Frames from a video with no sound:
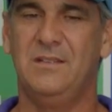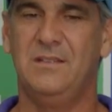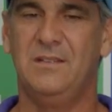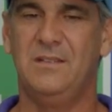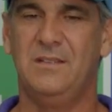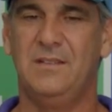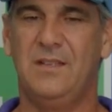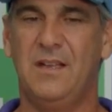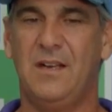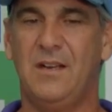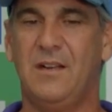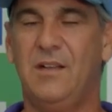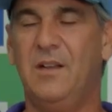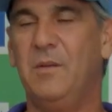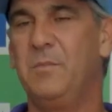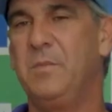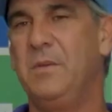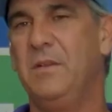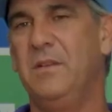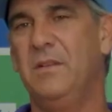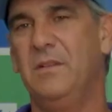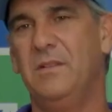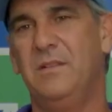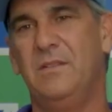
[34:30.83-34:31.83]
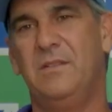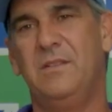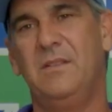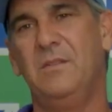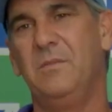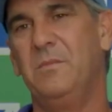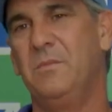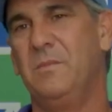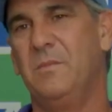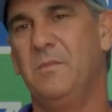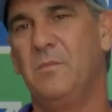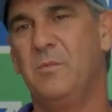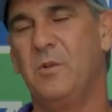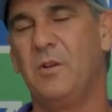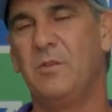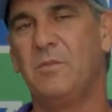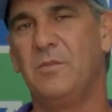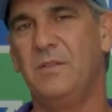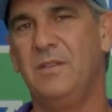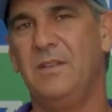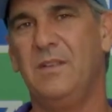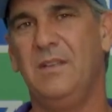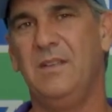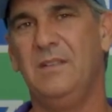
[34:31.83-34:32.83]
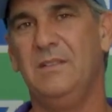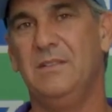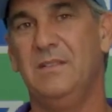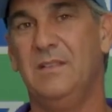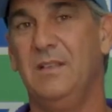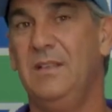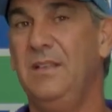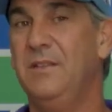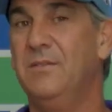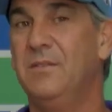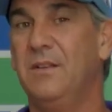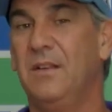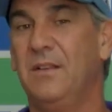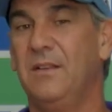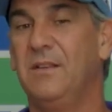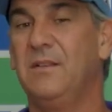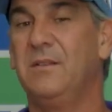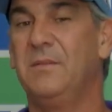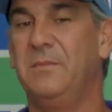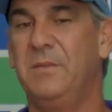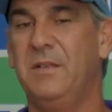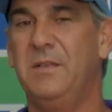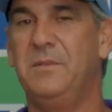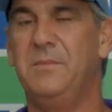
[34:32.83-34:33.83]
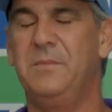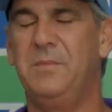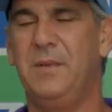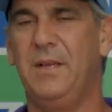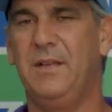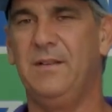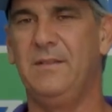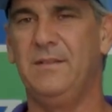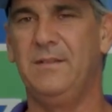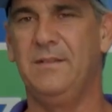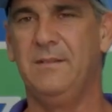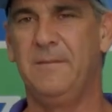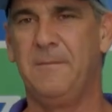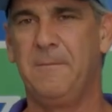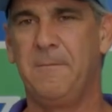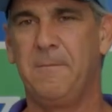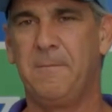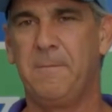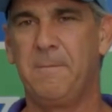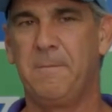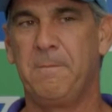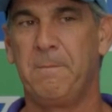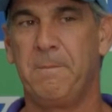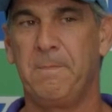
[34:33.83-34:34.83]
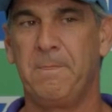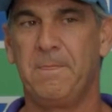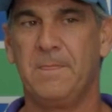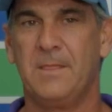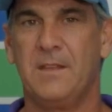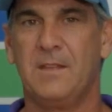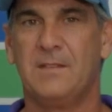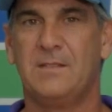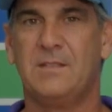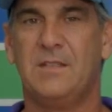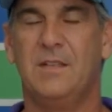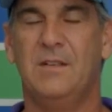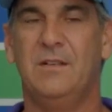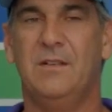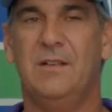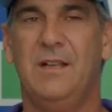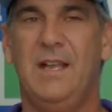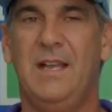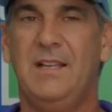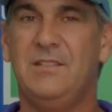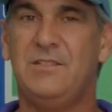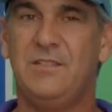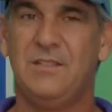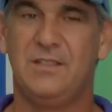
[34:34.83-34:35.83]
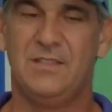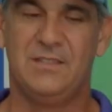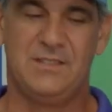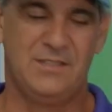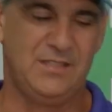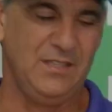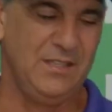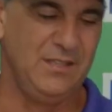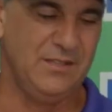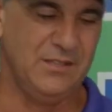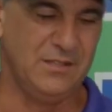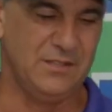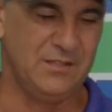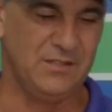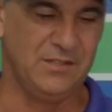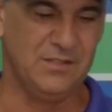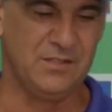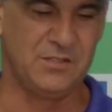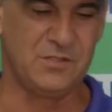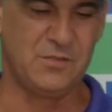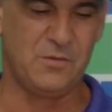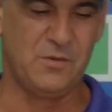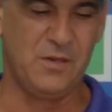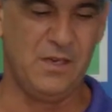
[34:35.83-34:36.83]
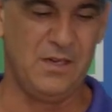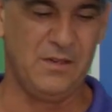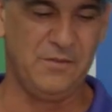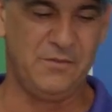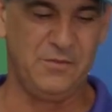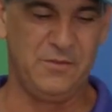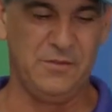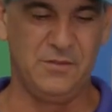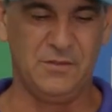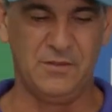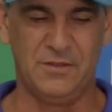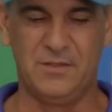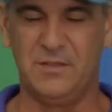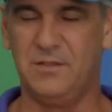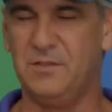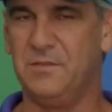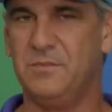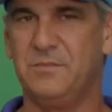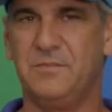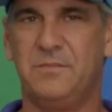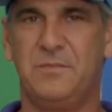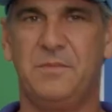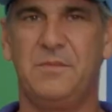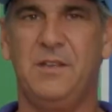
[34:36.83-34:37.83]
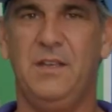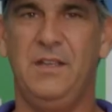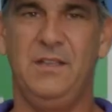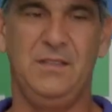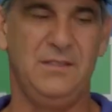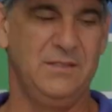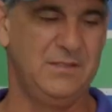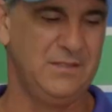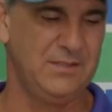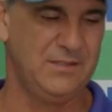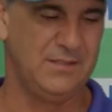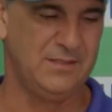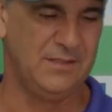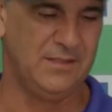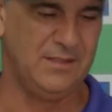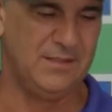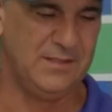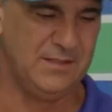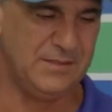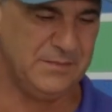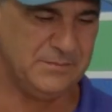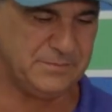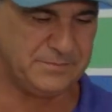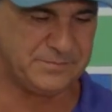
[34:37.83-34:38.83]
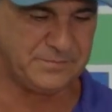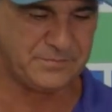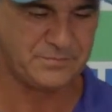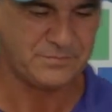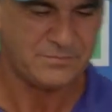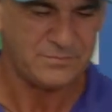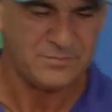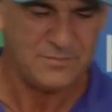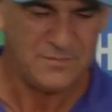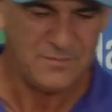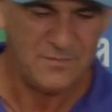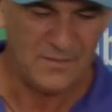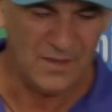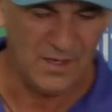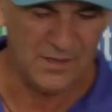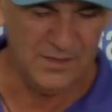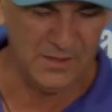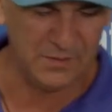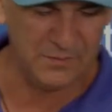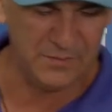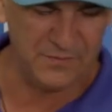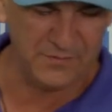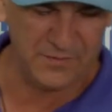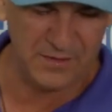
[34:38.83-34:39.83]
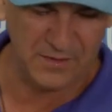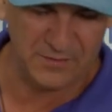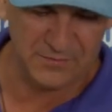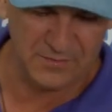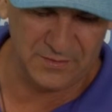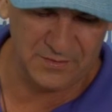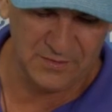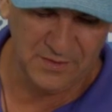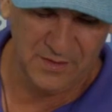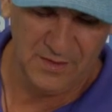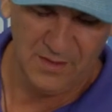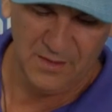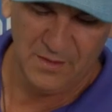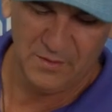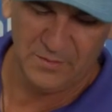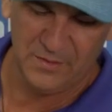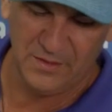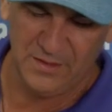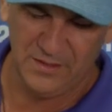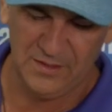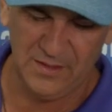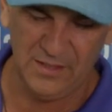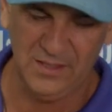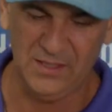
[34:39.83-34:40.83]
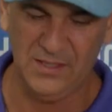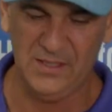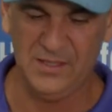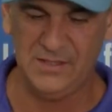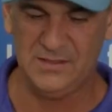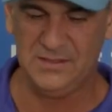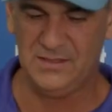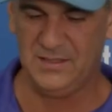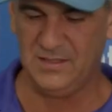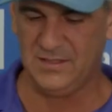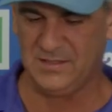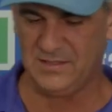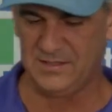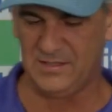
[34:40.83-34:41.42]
that'll help you to work with things even a little bit better. So as you can see, there's quite a few little things that we've covered. One of the easiest